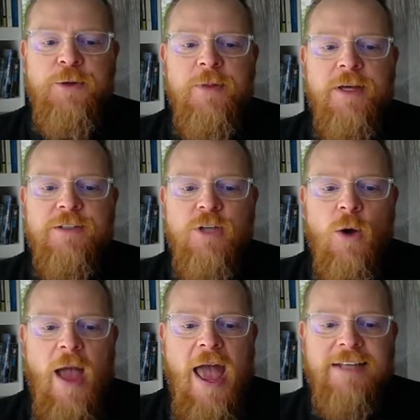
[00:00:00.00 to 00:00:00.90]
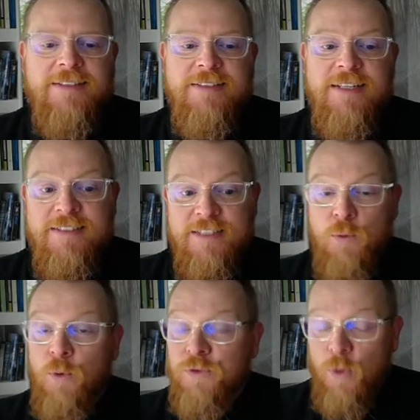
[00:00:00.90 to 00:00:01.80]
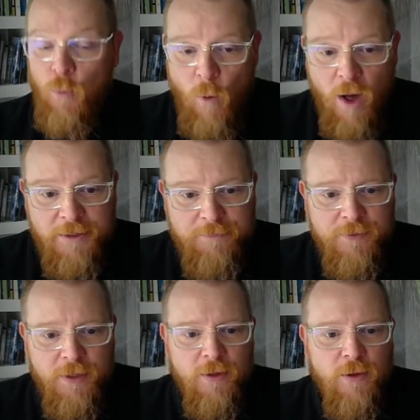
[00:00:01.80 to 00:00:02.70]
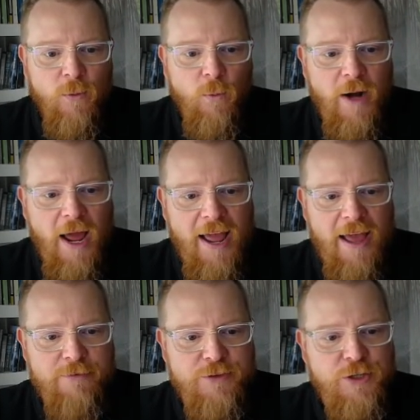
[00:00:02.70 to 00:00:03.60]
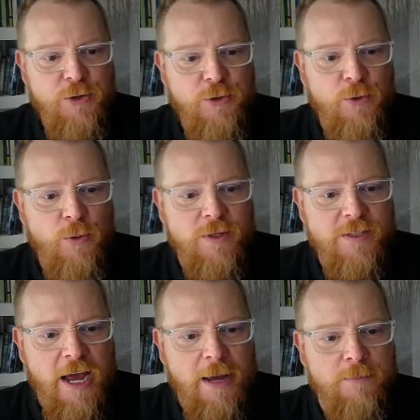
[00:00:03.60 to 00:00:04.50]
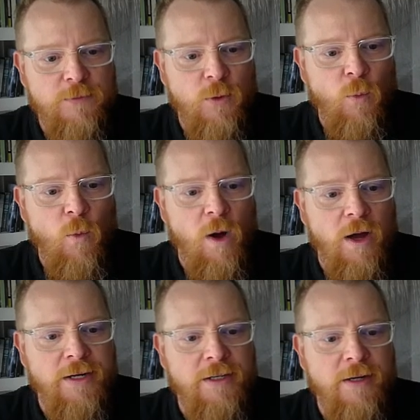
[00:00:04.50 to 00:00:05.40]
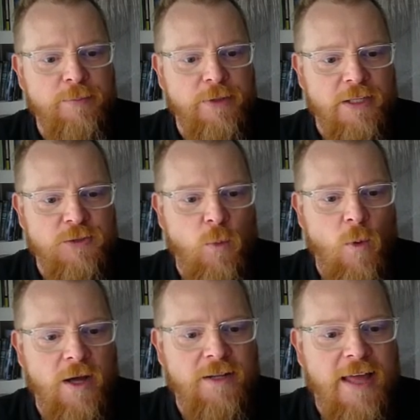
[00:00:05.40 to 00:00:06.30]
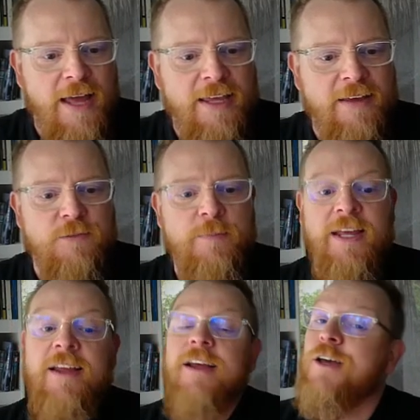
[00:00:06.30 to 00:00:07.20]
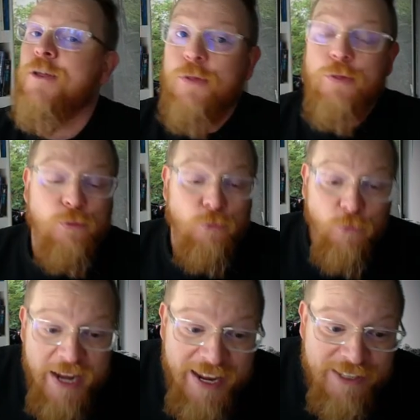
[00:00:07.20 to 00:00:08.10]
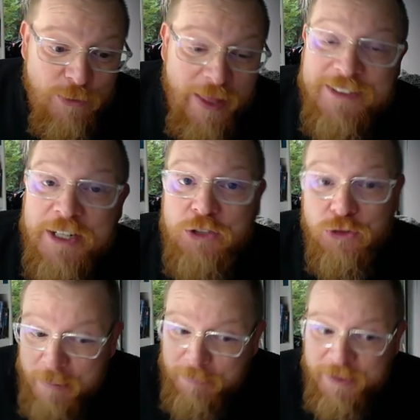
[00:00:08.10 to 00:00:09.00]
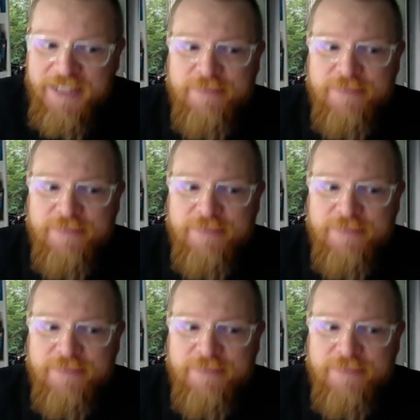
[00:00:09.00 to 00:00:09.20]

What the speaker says: So S is equal to 1. When I have 2 times 1 plus 1, that gives me 3. So that's a triplet.